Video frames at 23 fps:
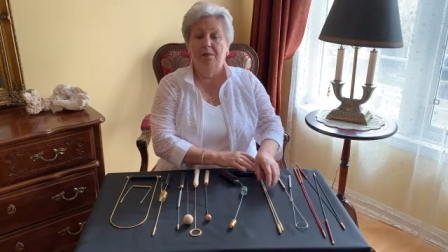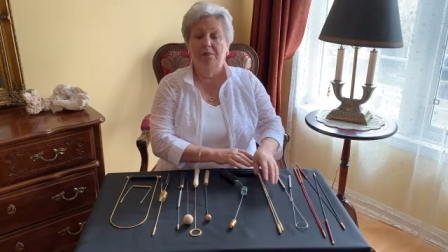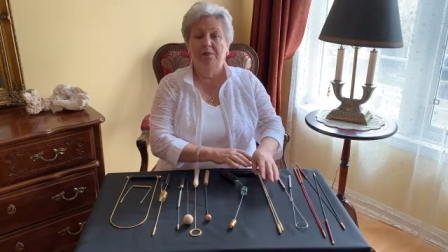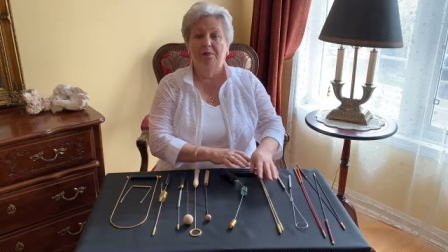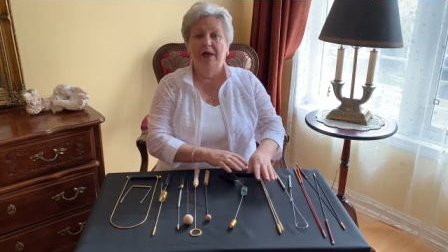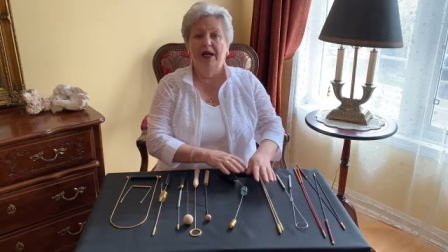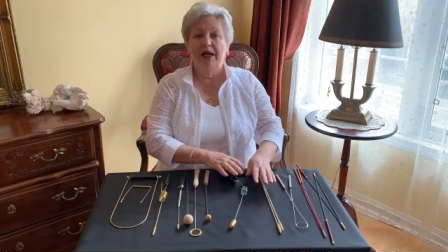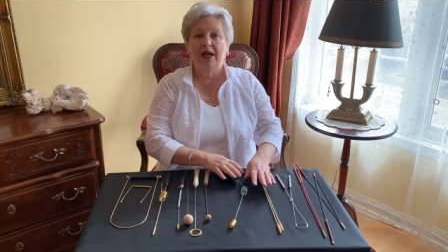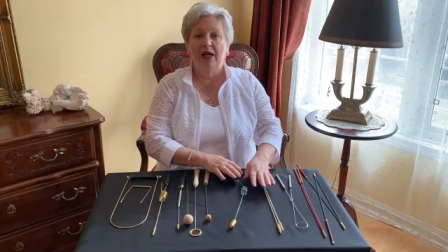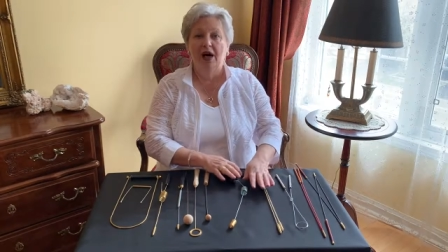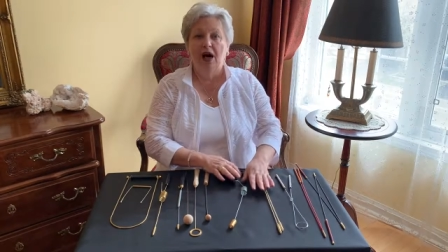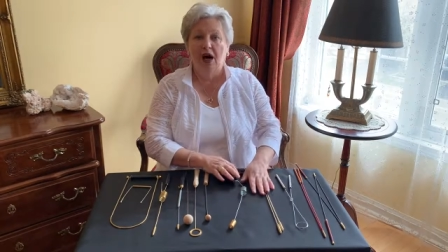
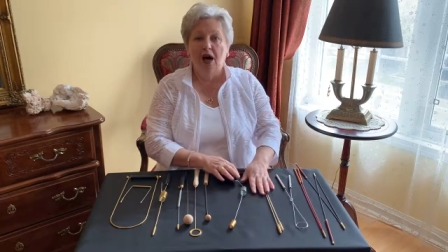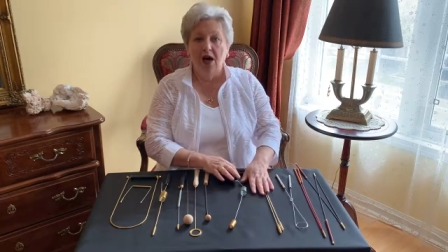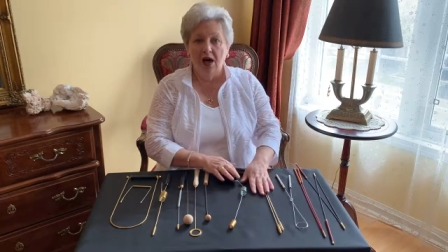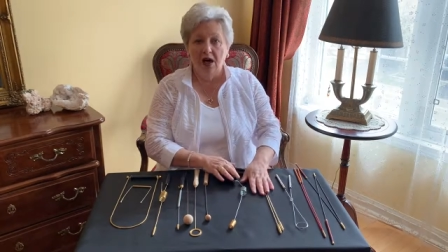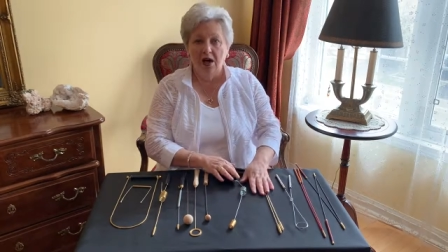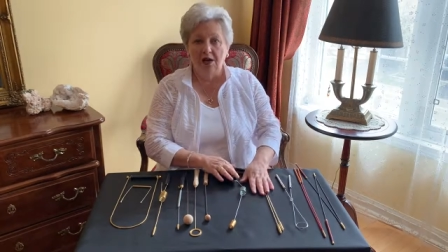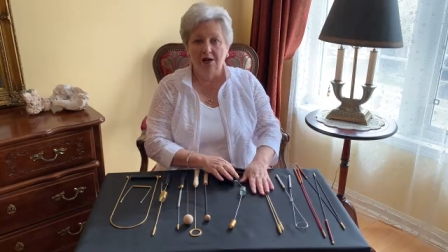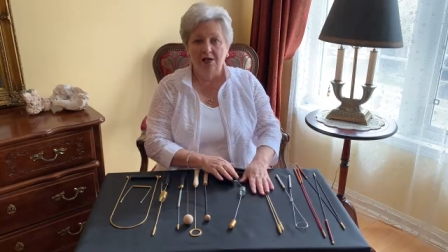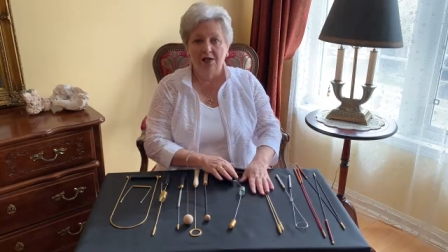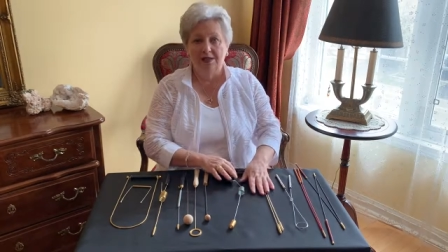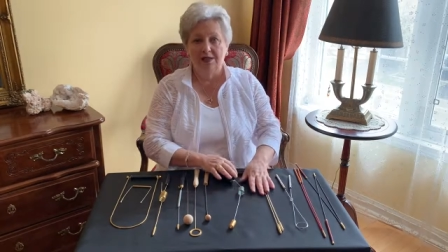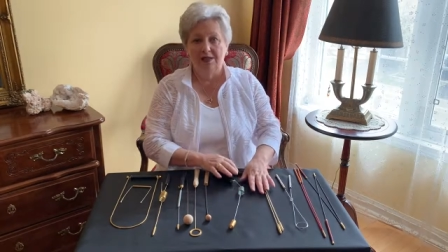
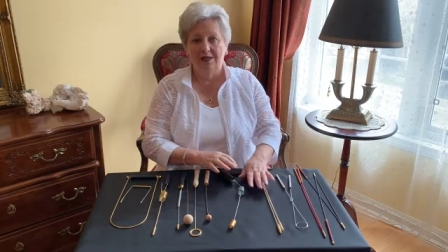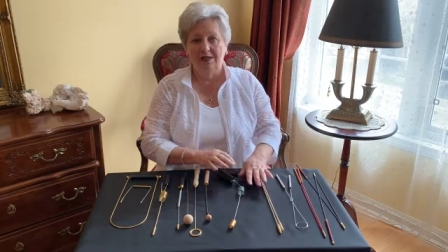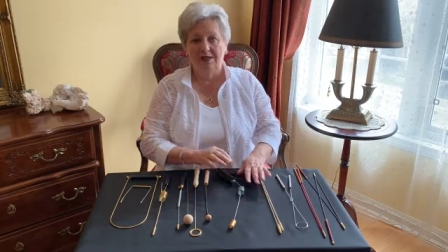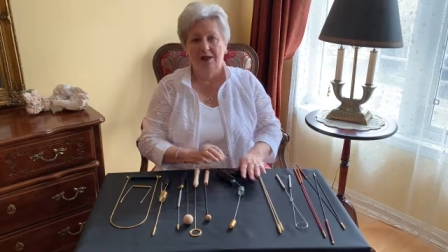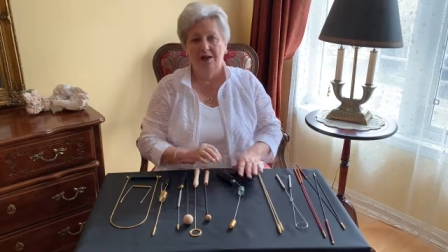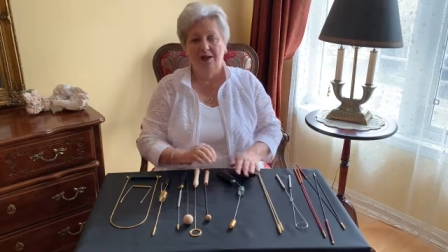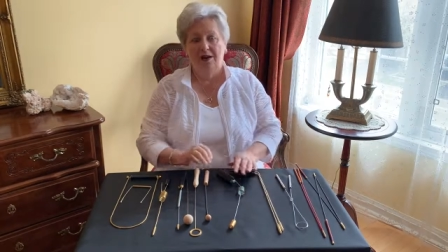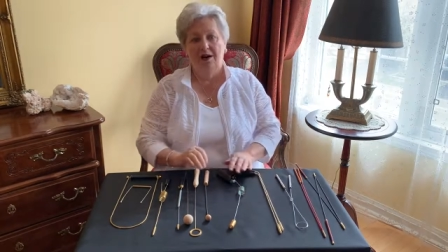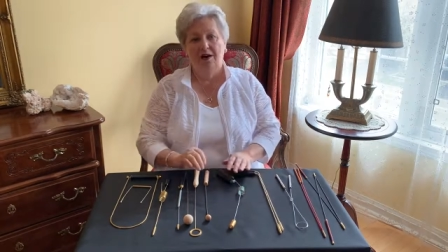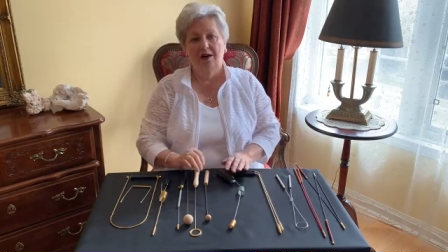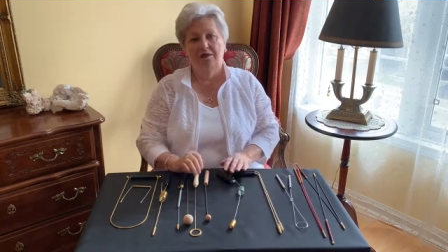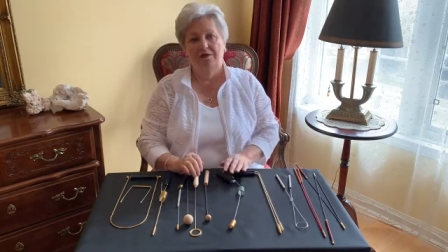because
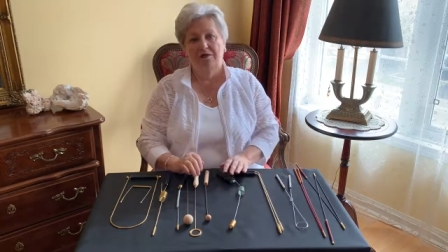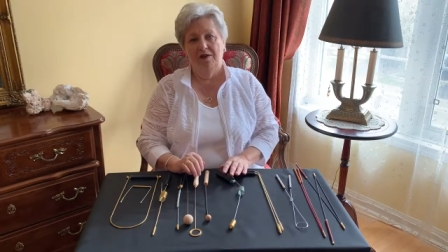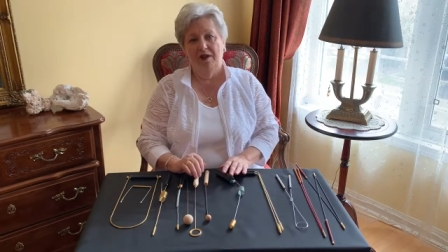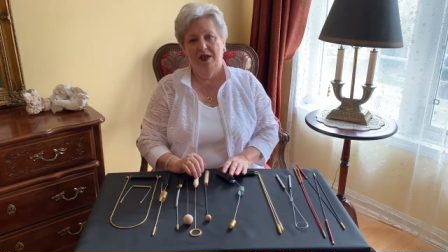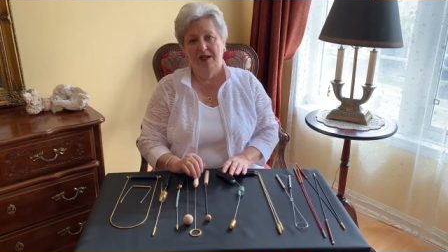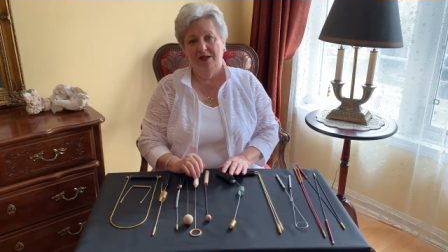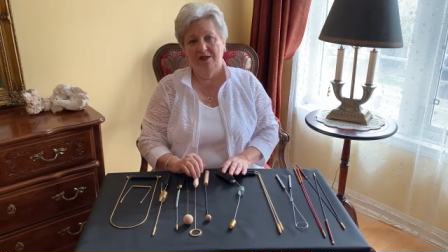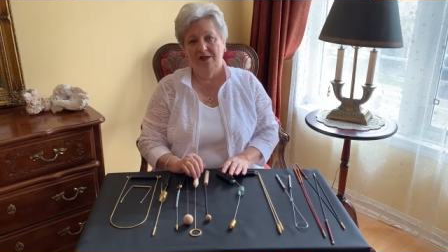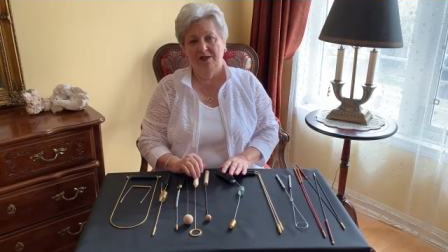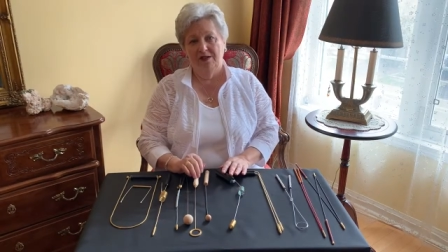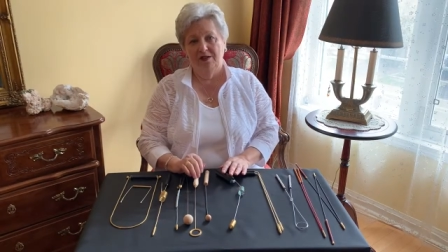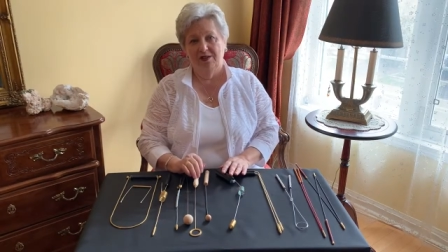of
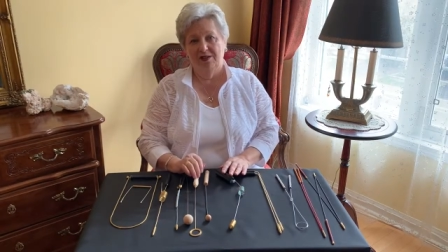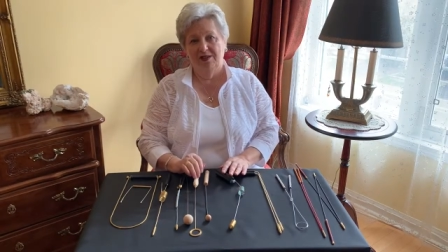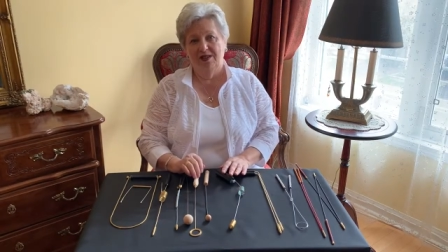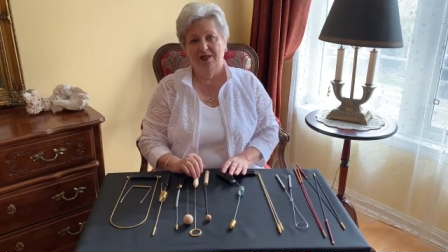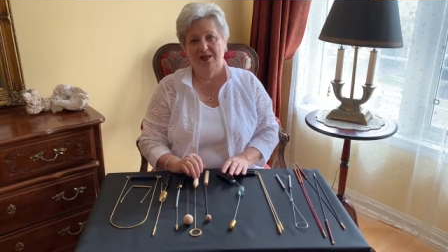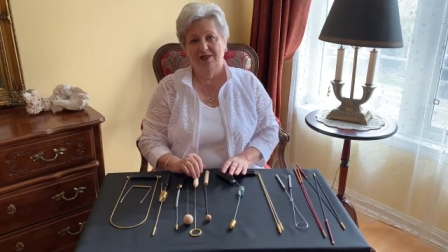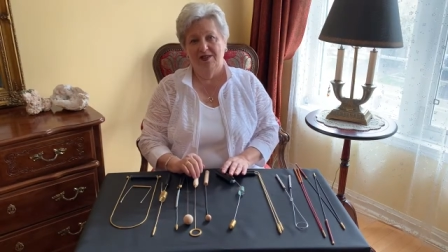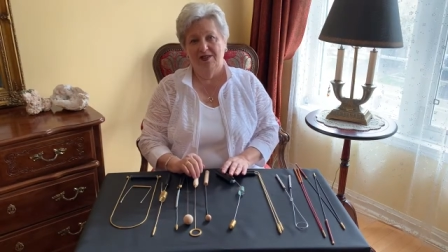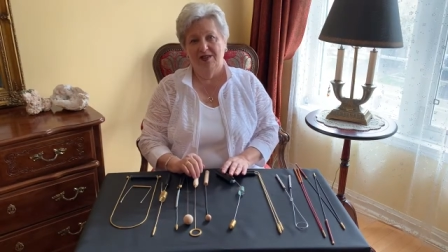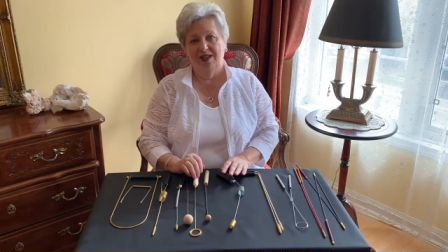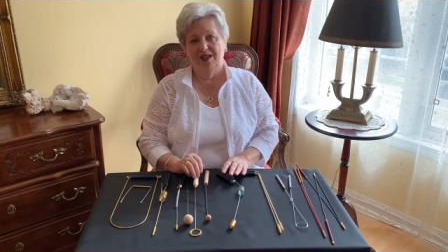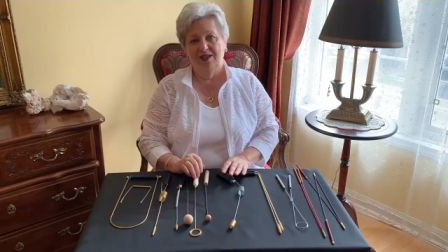lesser
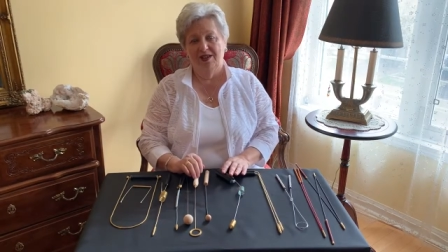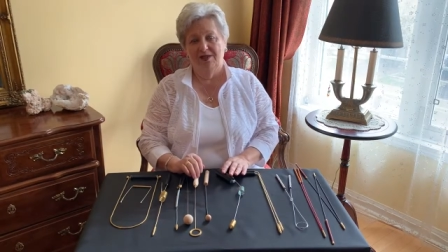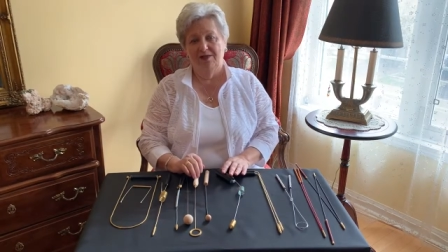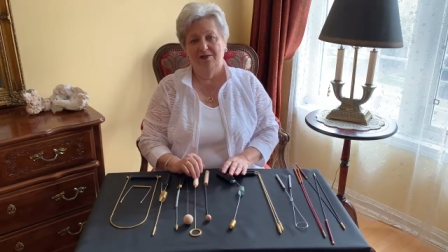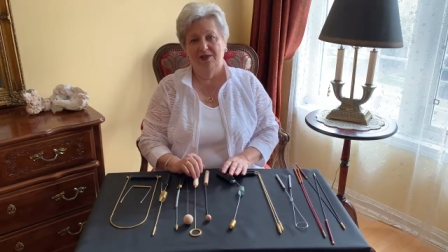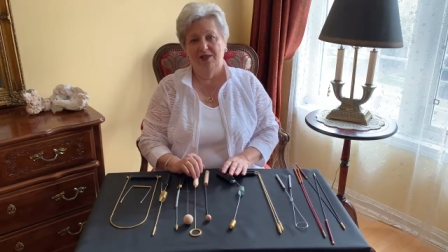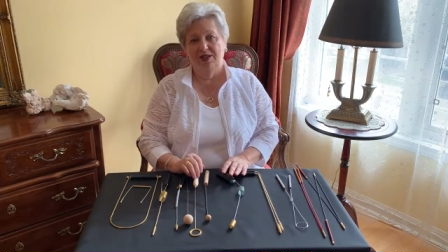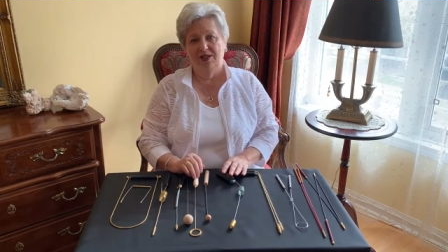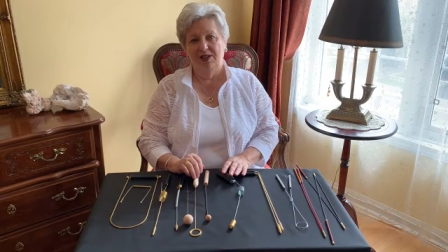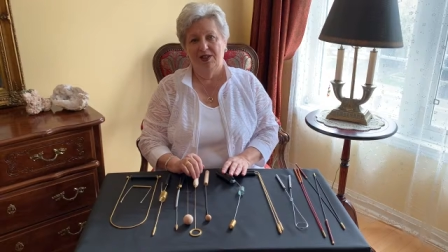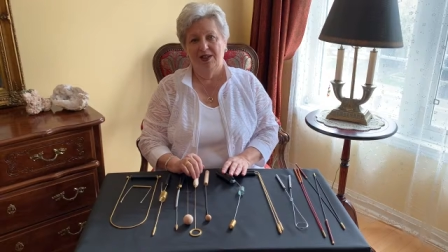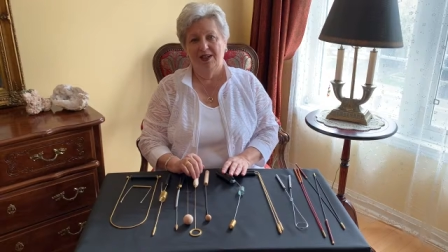
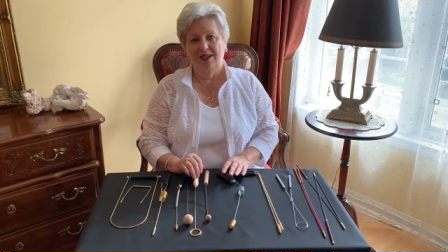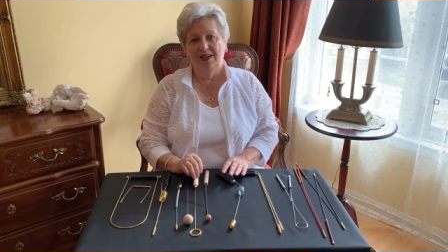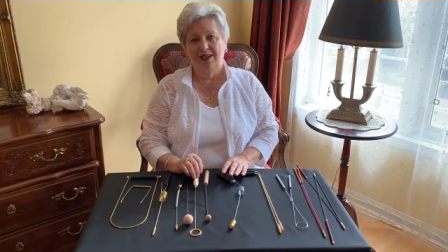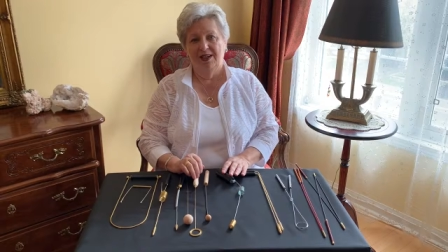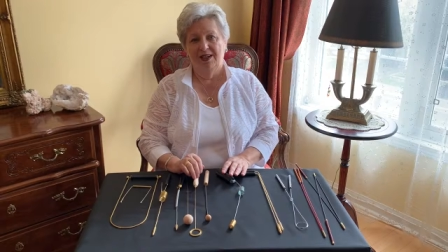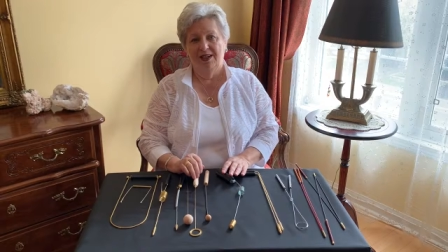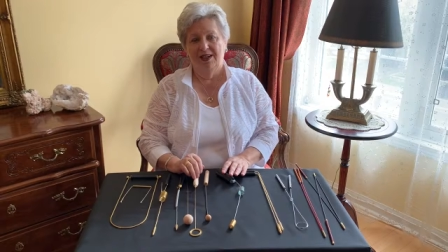sensitivity